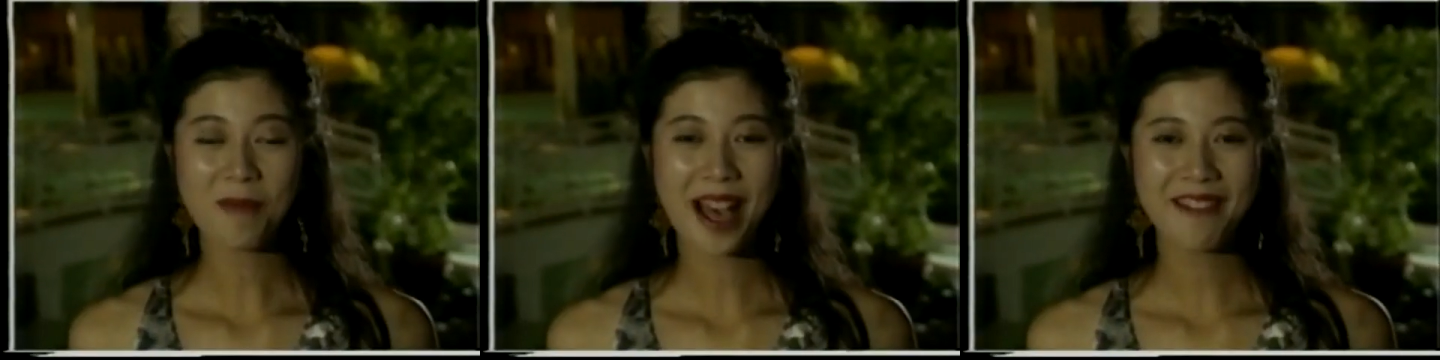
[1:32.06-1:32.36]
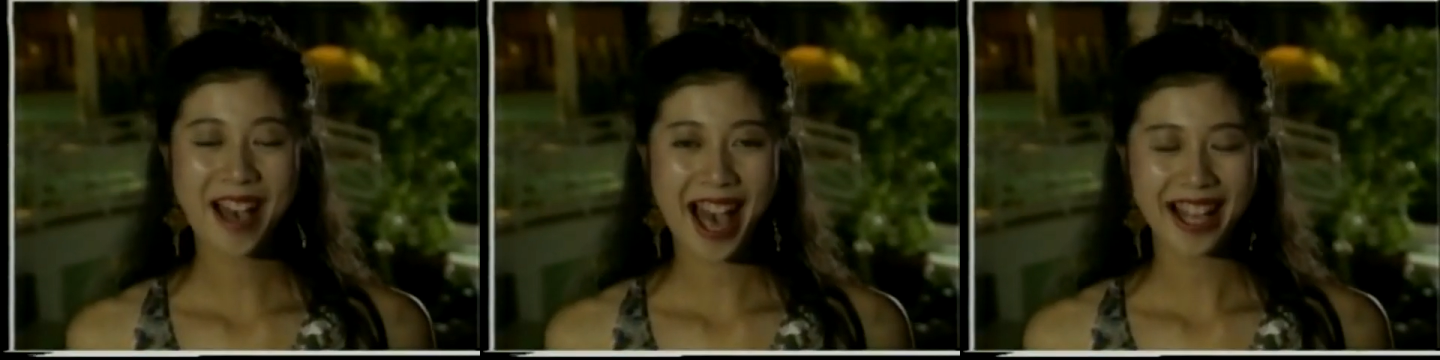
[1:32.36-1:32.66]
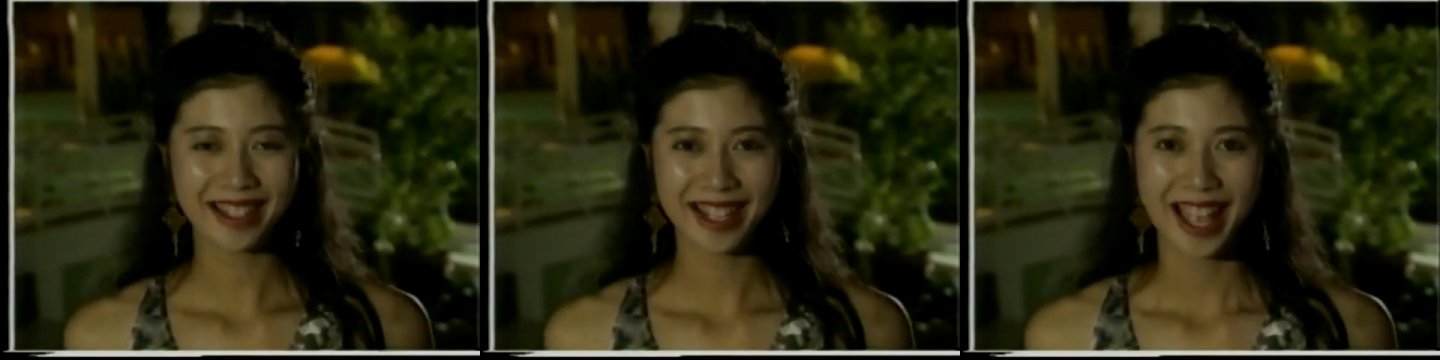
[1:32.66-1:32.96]

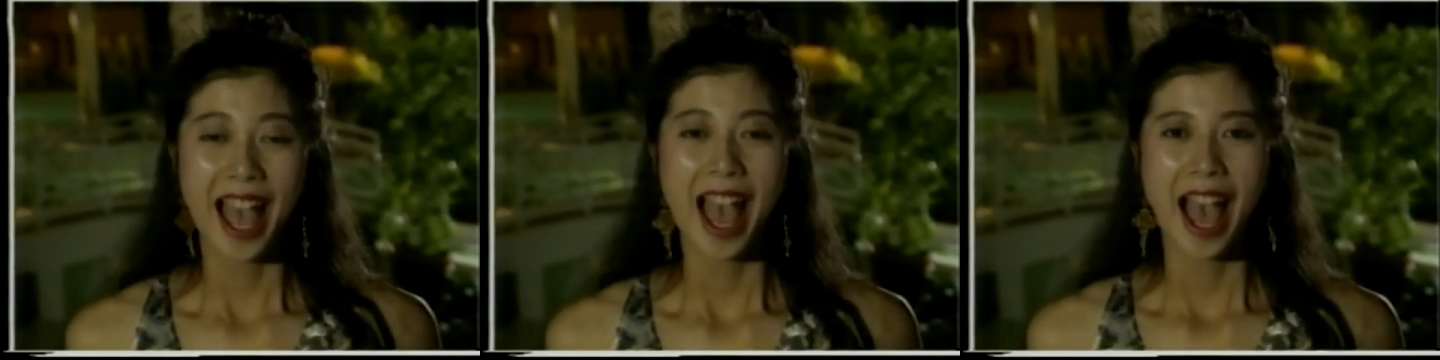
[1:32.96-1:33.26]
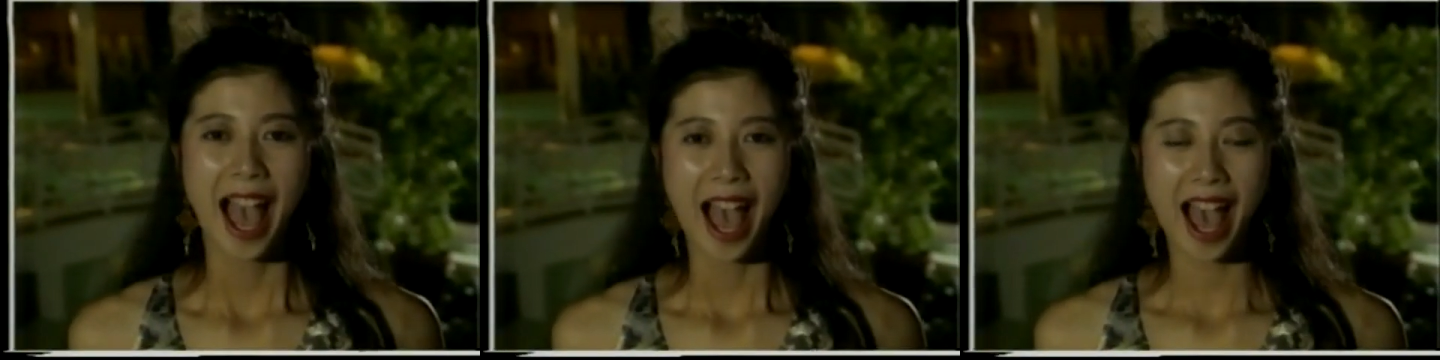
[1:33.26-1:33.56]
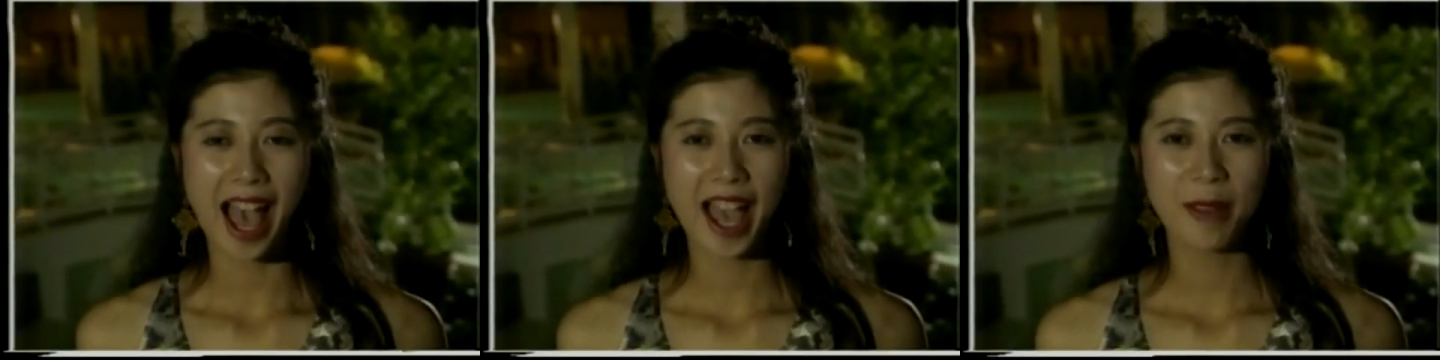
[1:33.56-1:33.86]
Konbanwa.
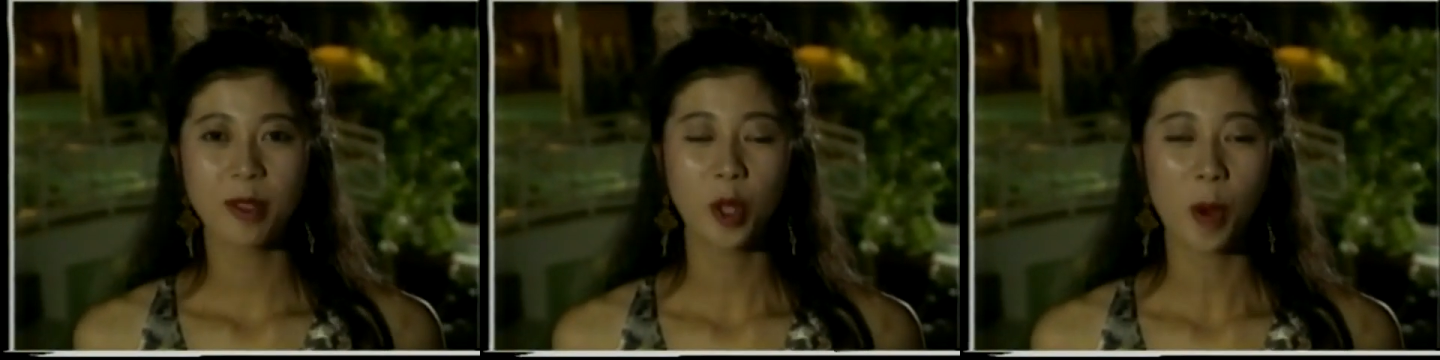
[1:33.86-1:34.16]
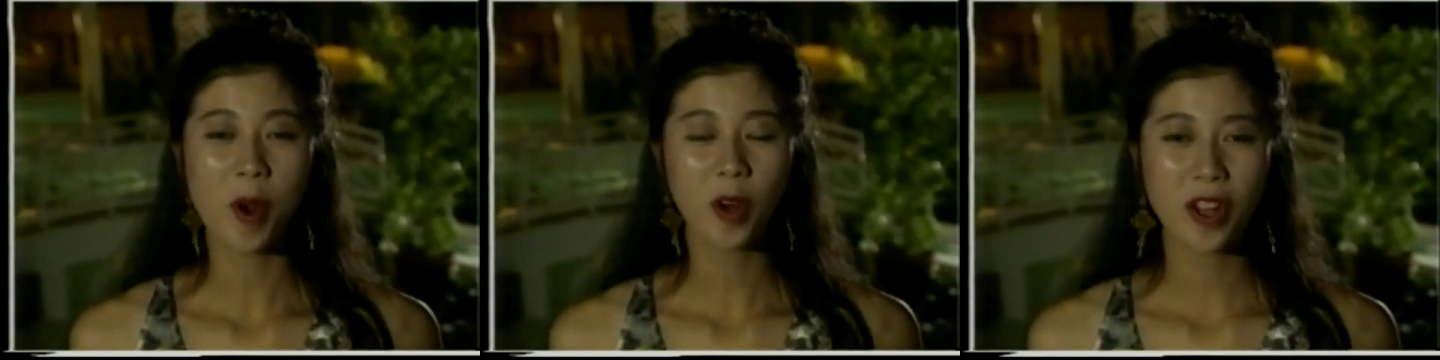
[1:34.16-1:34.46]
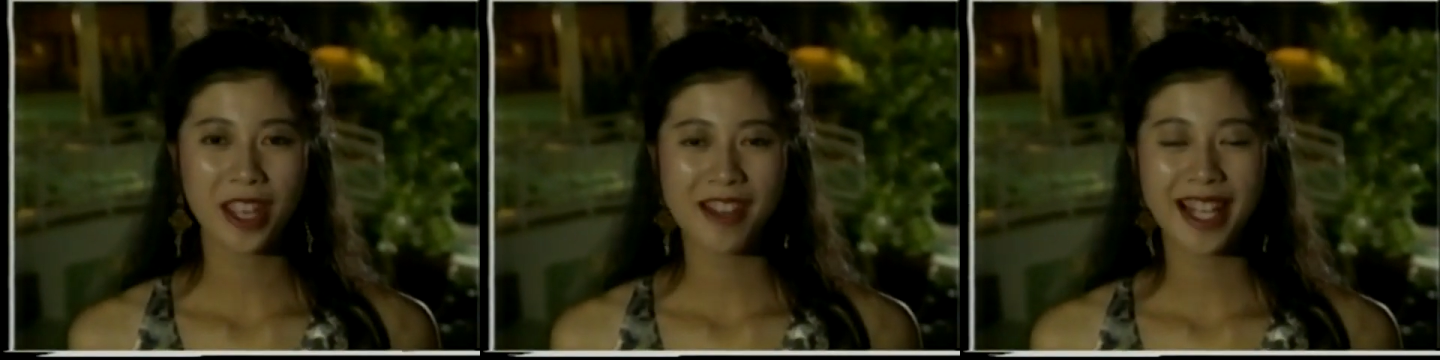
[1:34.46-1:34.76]
I'm
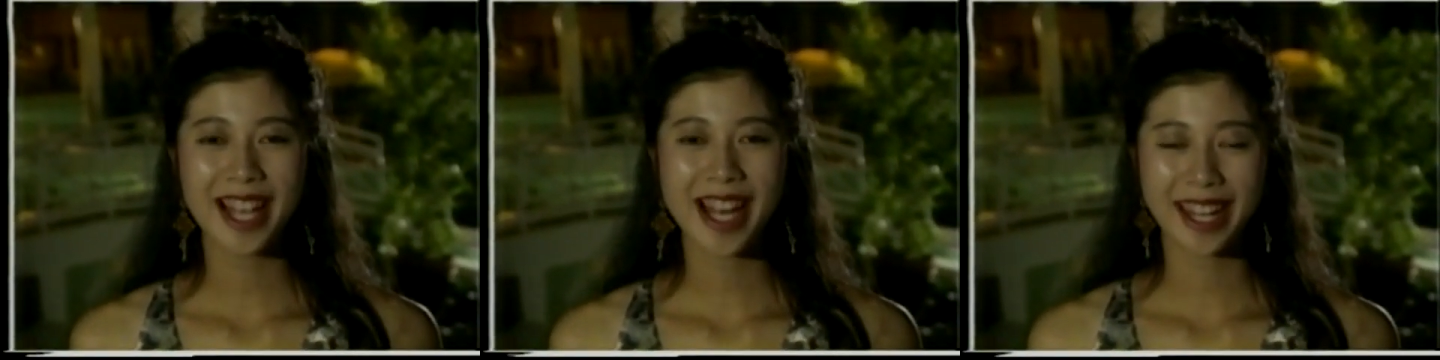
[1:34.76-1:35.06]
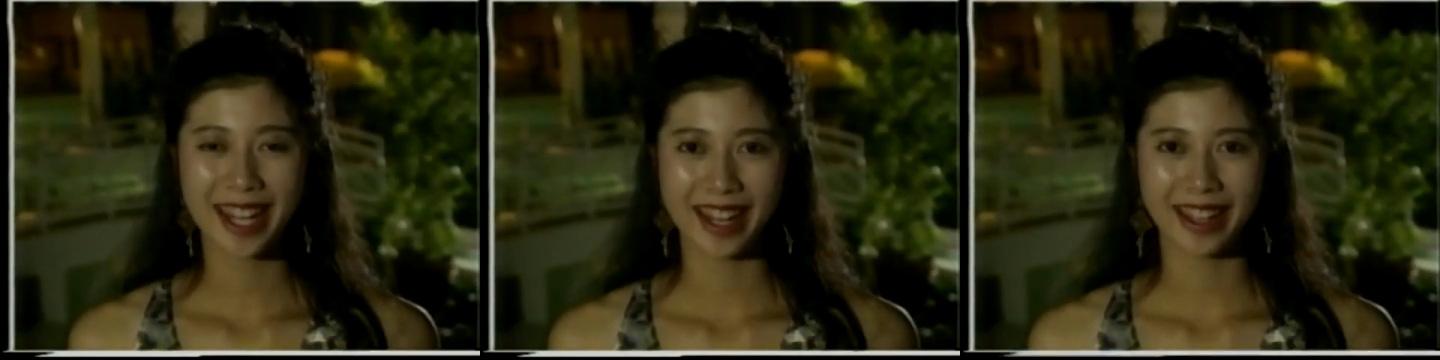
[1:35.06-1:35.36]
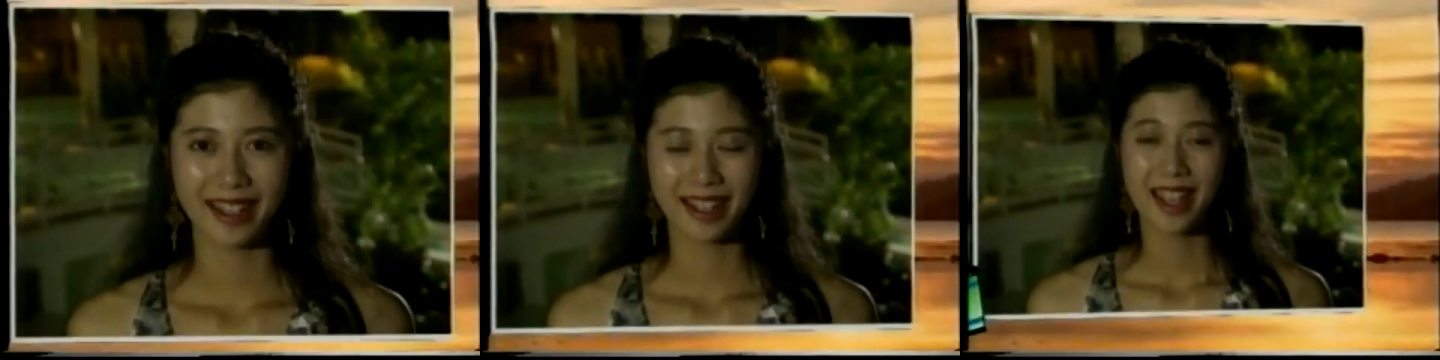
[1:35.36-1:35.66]
Tomoko
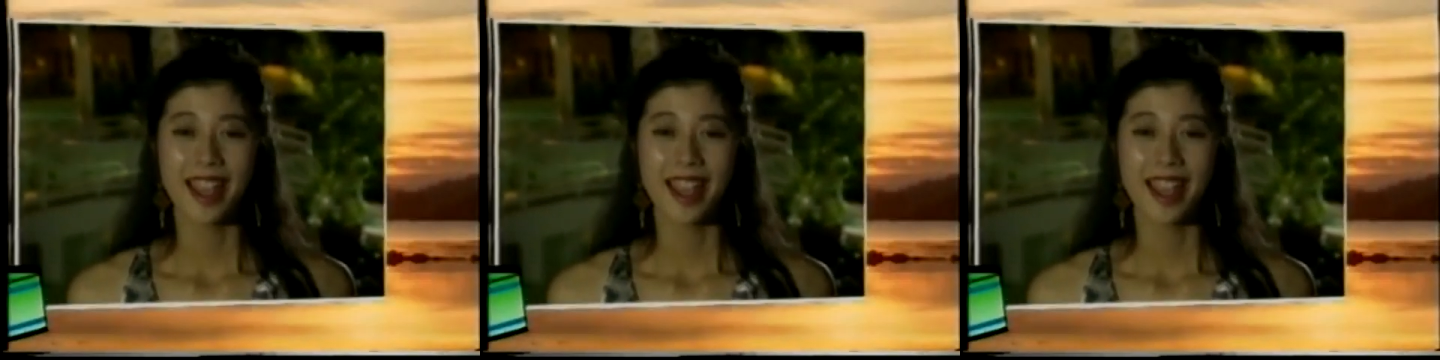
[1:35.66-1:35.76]
Irasaki.